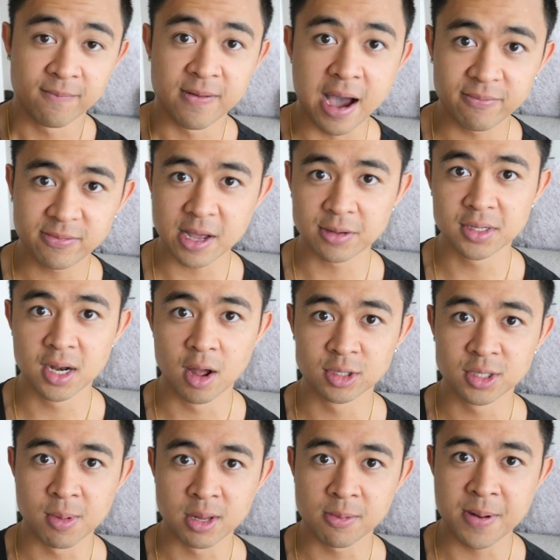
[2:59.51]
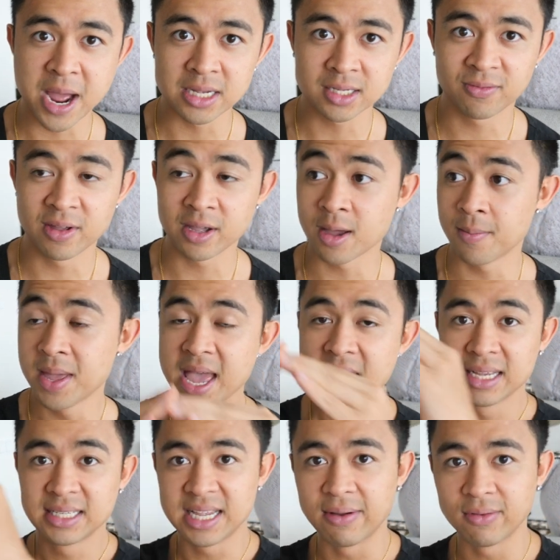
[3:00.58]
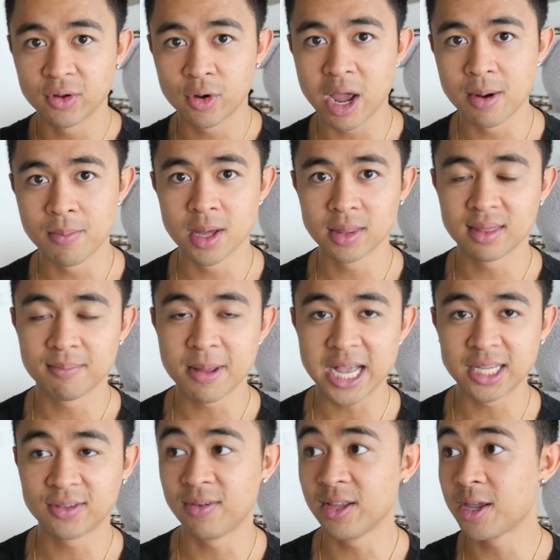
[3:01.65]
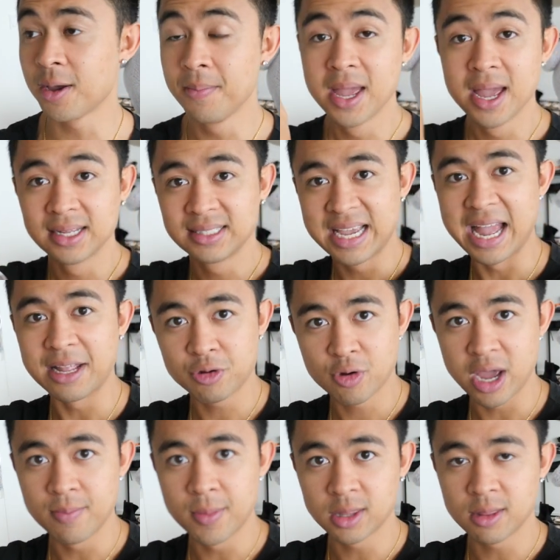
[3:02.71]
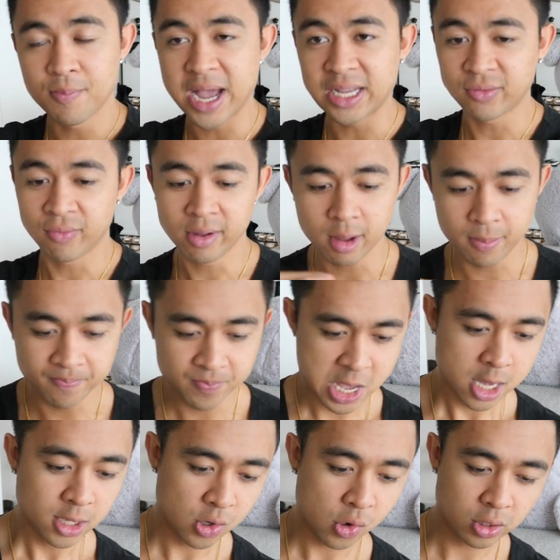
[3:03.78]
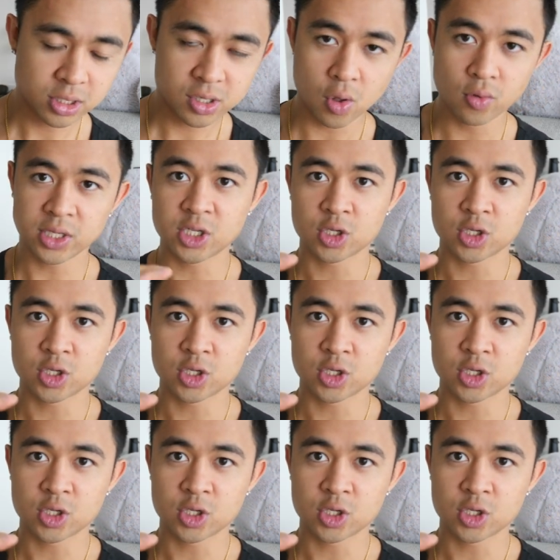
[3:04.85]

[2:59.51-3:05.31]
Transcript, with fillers: $5,000 a month in passive income, $7,000 a month in passive income, $10,000 a month in passive income, you could slowly